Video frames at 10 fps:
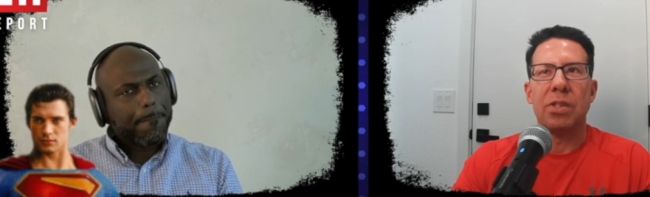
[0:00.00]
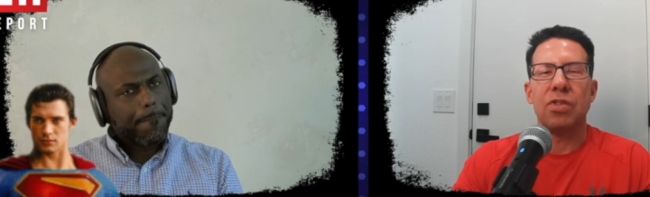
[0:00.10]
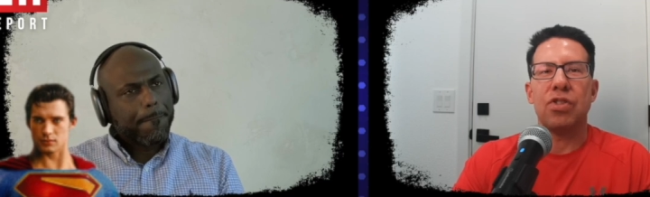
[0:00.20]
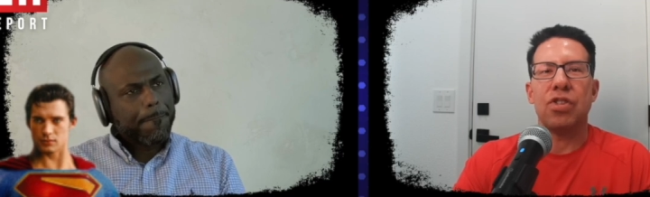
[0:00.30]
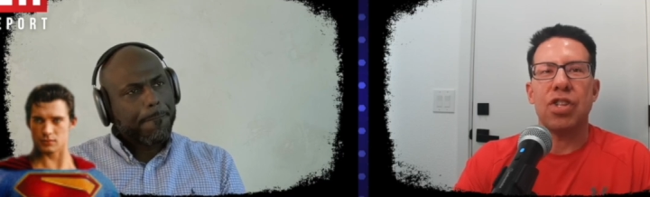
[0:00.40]

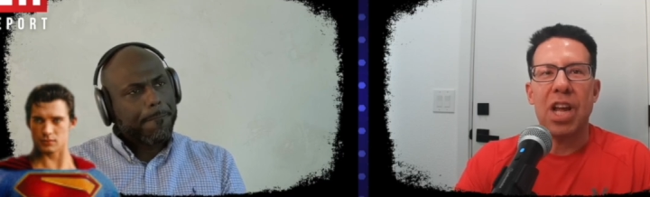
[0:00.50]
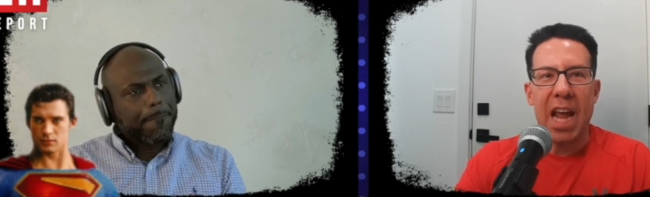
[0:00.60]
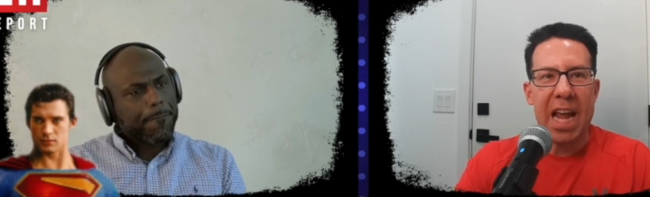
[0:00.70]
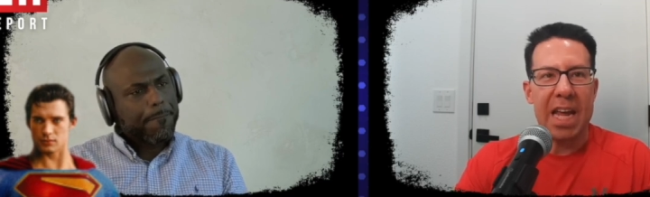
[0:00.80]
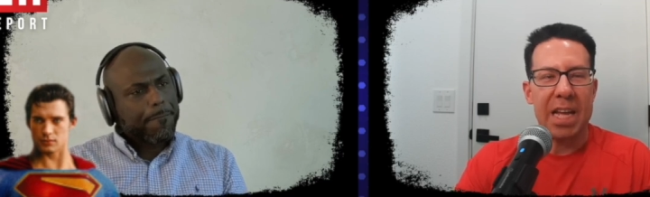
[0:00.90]

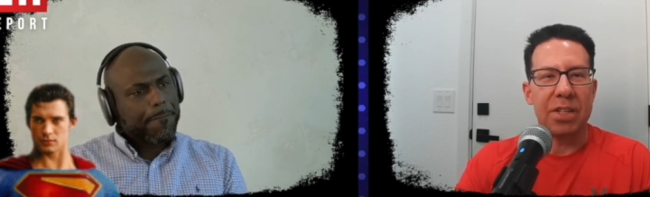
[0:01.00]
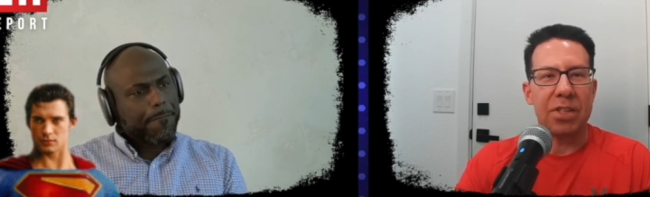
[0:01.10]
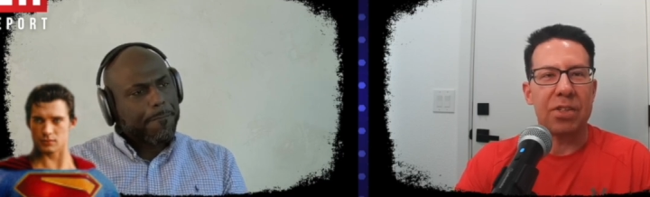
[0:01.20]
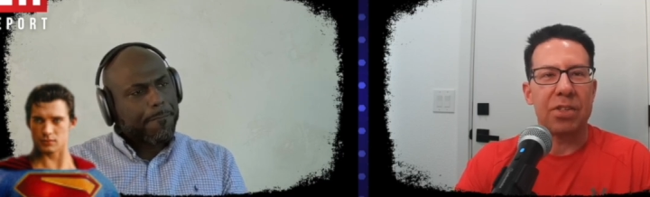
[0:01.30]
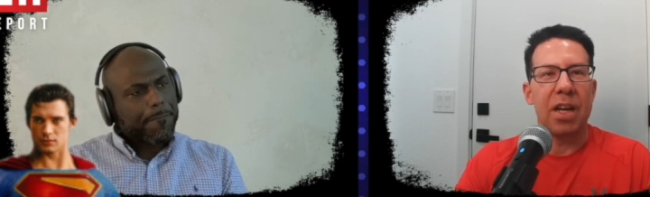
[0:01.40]

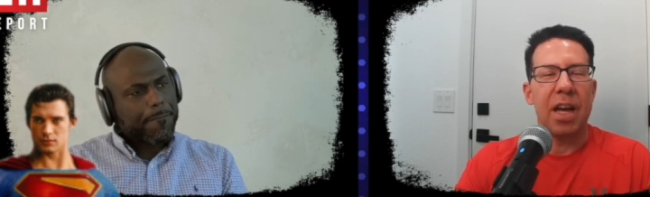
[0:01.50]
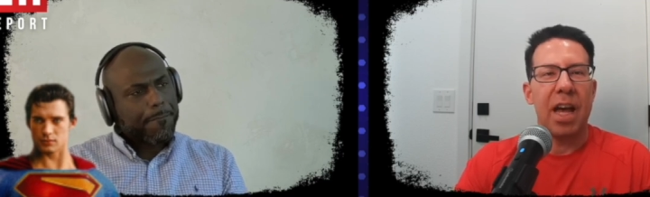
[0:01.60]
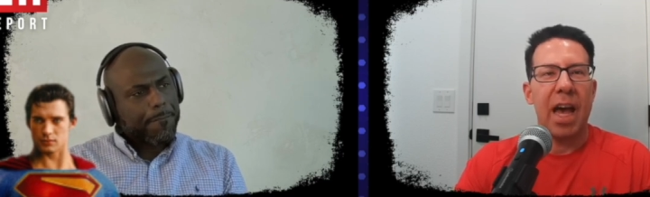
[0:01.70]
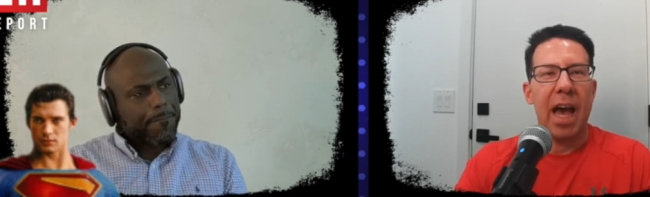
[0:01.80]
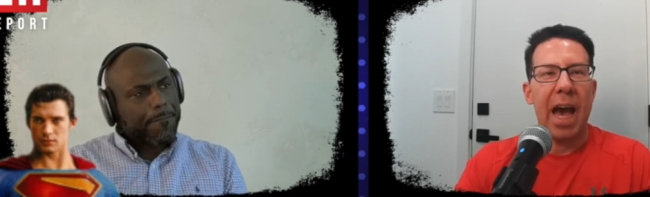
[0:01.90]
Speaker 1: change
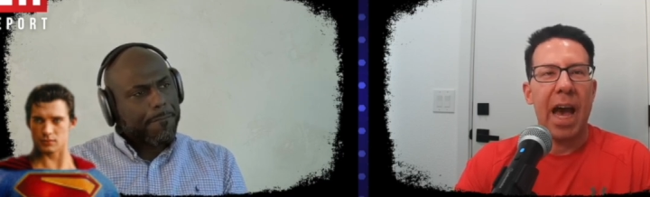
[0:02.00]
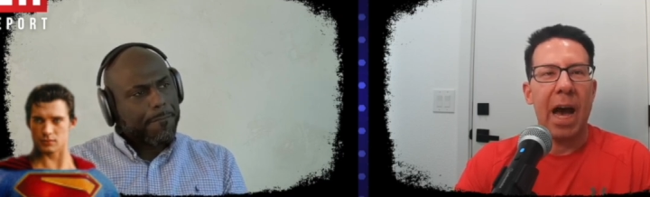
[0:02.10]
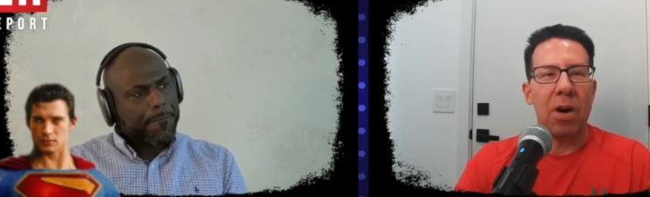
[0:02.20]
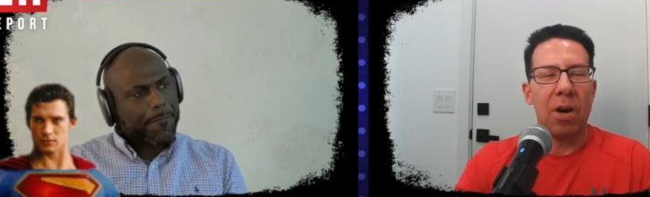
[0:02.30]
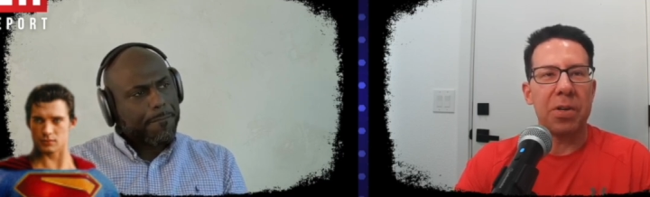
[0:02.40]
how
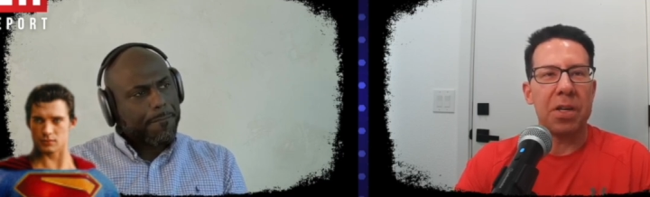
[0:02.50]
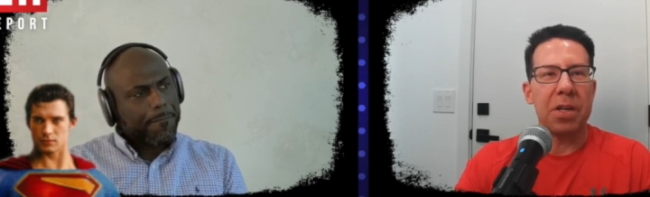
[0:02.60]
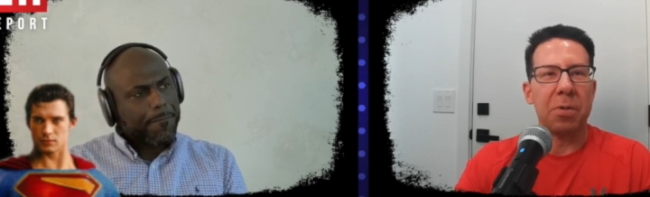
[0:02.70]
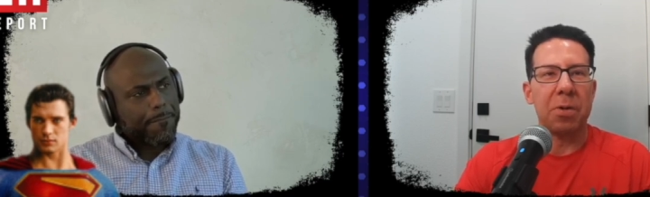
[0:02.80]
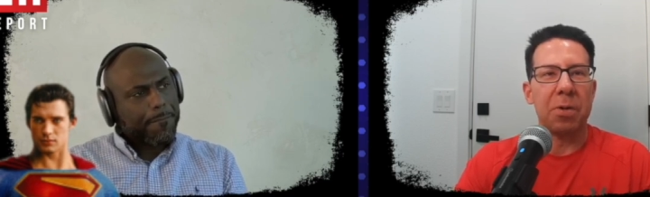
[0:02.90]
other
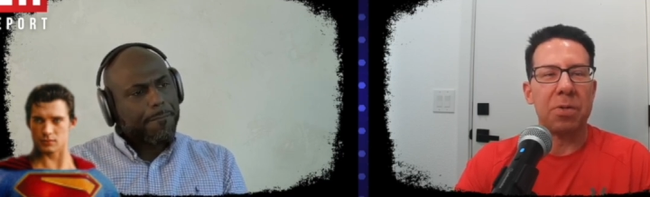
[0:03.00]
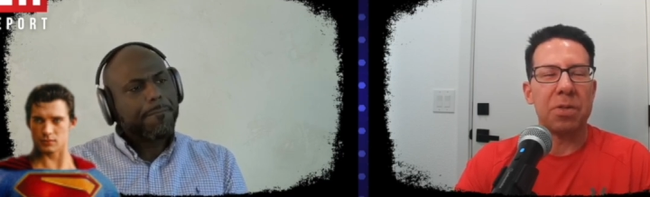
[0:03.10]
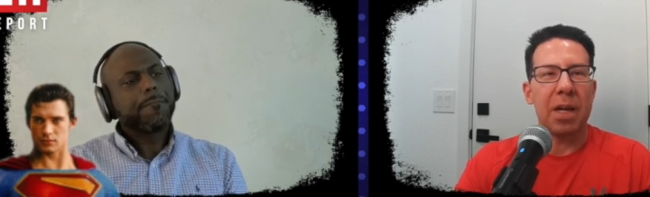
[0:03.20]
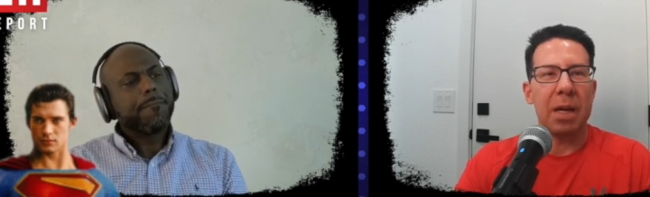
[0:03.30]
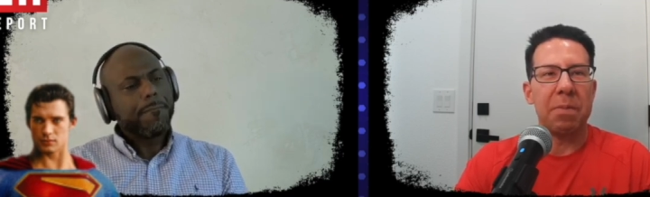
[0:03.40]

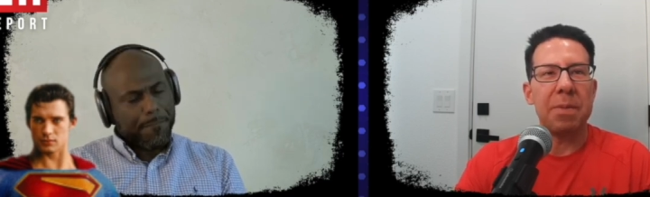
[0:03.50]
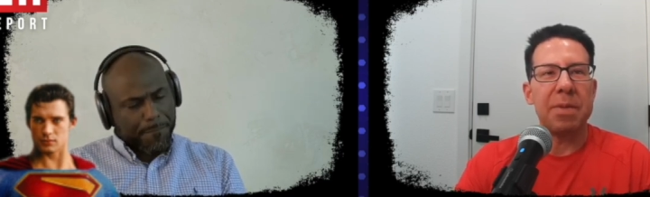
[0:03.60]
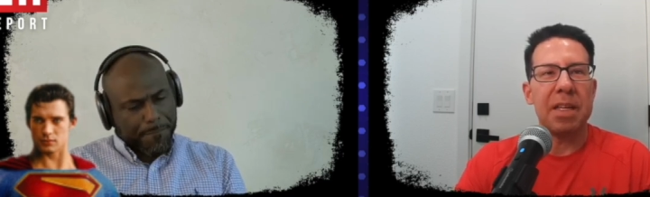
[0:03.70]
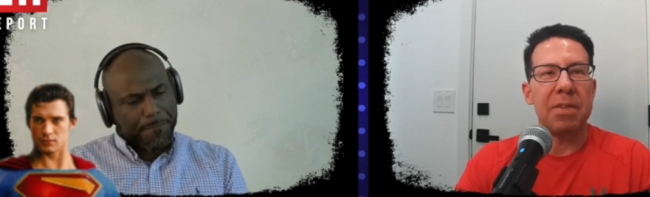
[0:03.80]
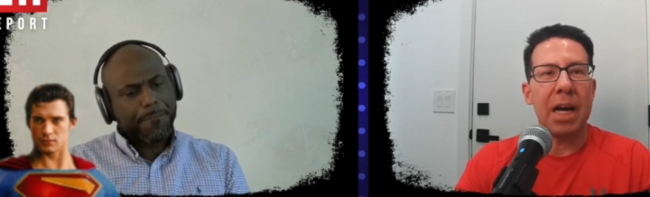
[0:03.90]
heroes and
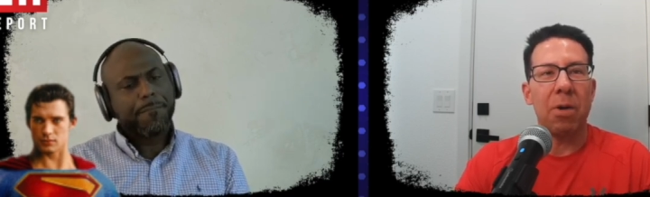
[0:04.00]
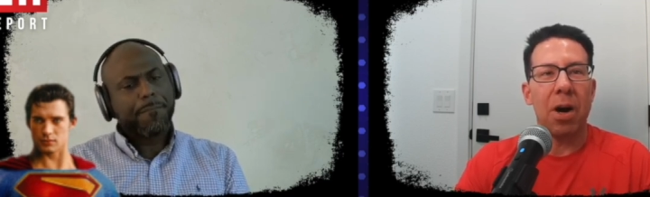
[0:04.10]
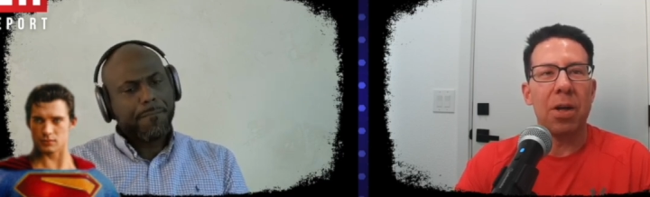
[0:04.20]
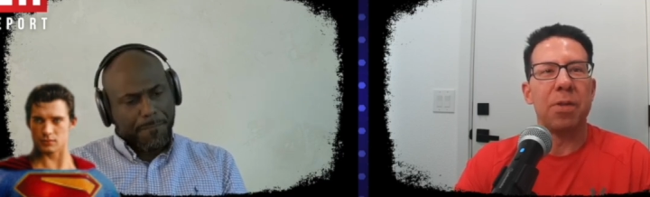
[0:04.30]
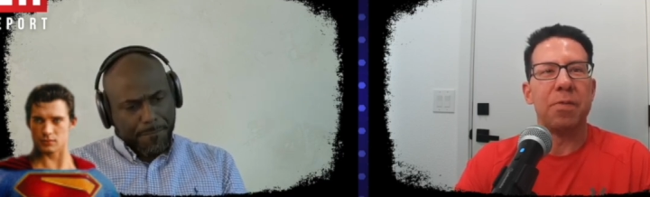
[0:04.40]
maybe even how
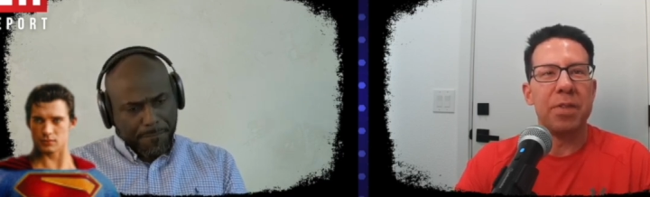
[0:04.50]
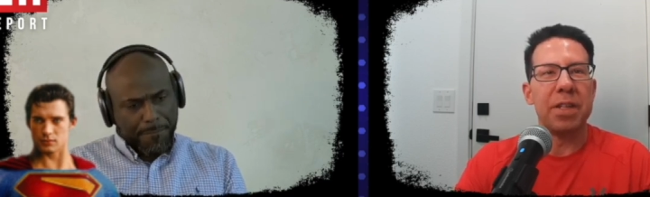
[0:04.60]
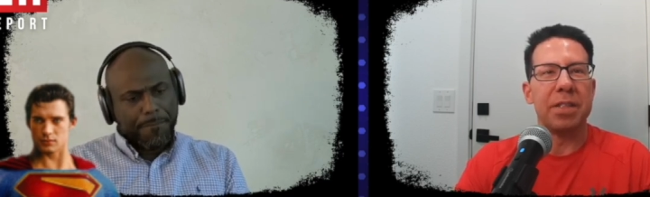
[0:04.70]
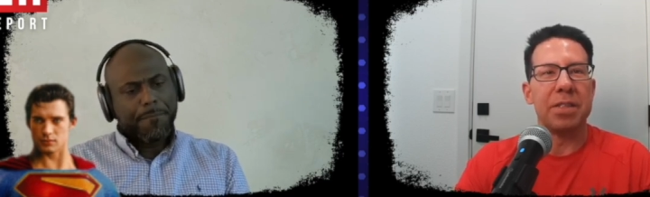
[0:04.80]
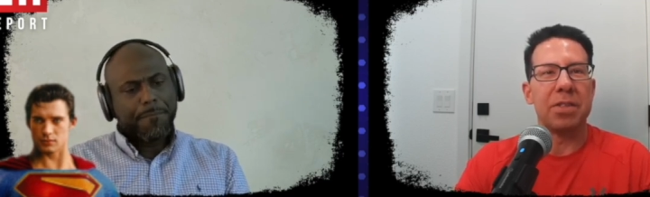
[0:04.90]
other
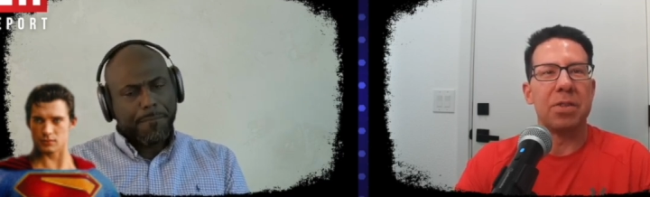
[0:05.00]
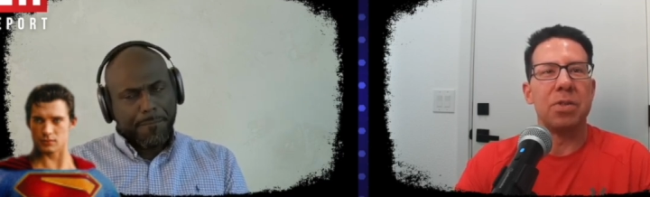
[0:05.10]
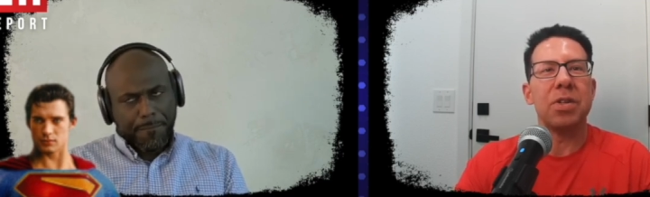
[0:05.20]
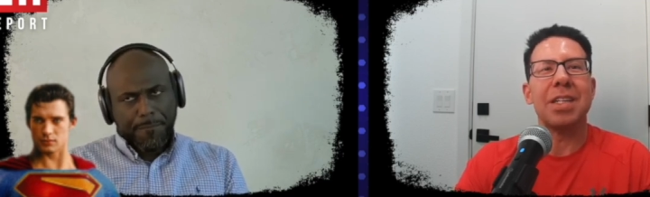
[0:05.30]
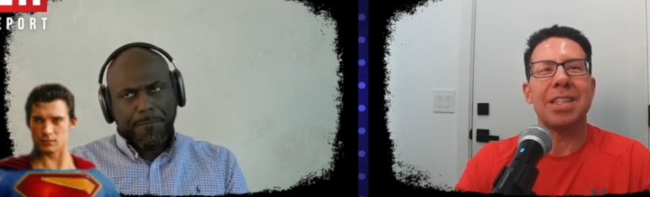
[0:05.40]
villains
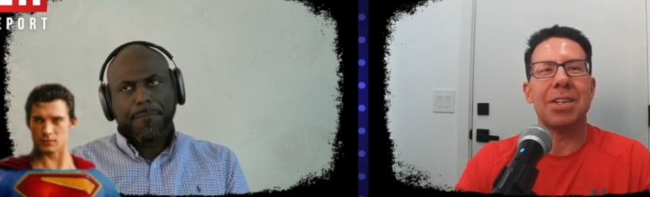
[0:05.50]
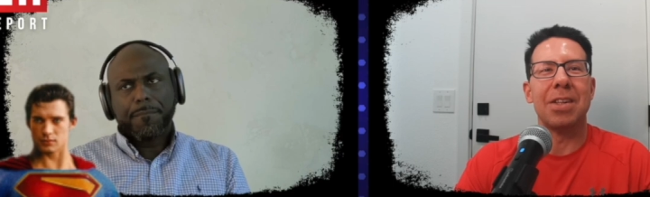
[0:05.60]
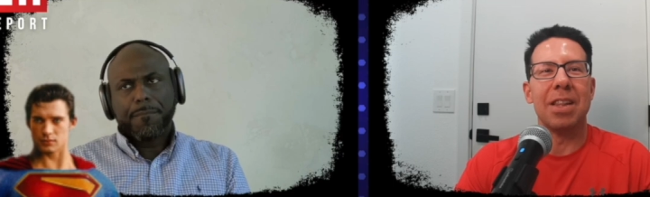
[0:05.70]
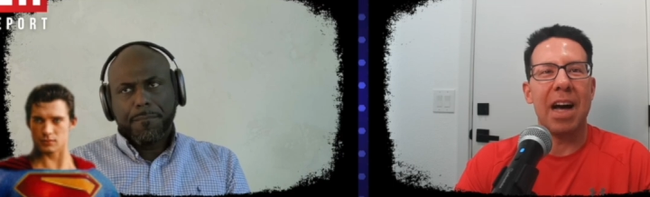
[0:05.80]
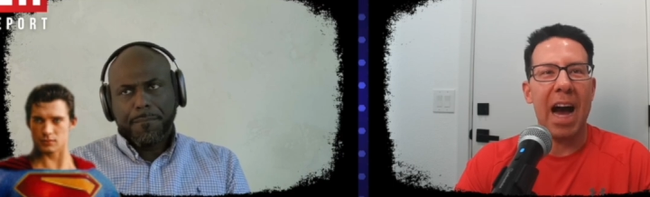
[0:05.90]
look at their
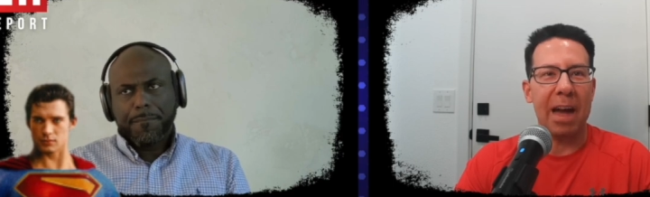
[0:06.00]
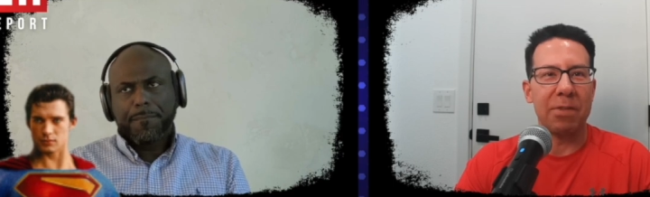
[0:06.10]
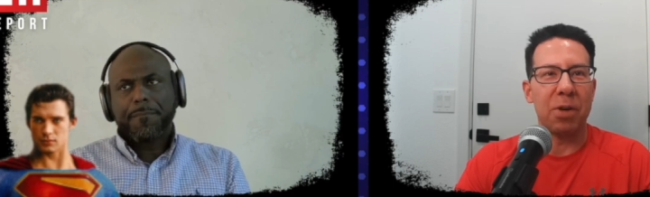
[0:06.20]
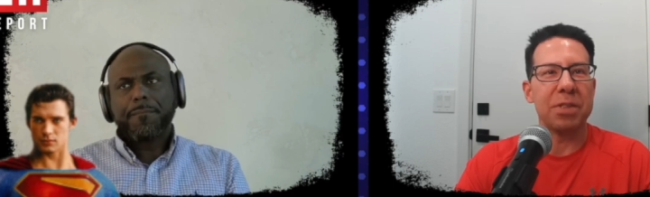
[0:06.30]
lives.